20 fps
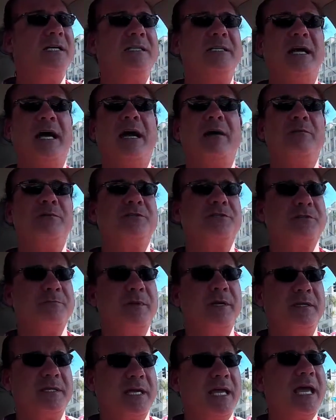I would
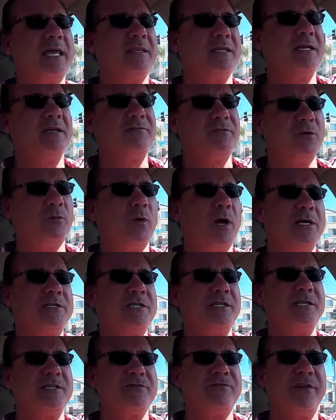submit again that if you're
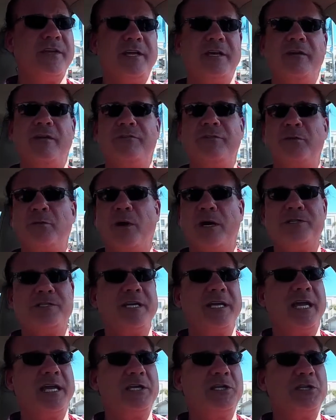watching this video, if you're watching a